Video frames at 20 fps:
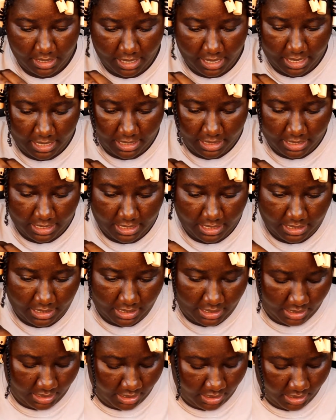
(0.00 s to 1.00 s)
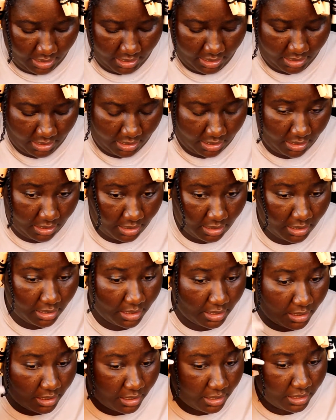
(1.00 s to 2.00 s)
And then,
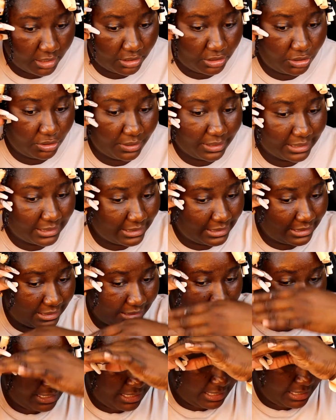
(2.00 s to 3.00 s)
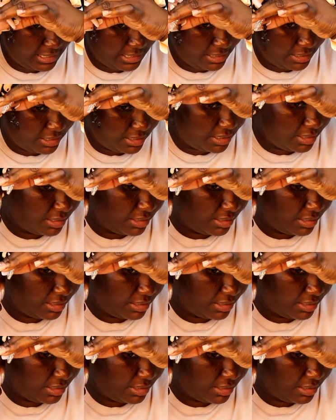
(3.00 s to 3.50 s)
as you can see,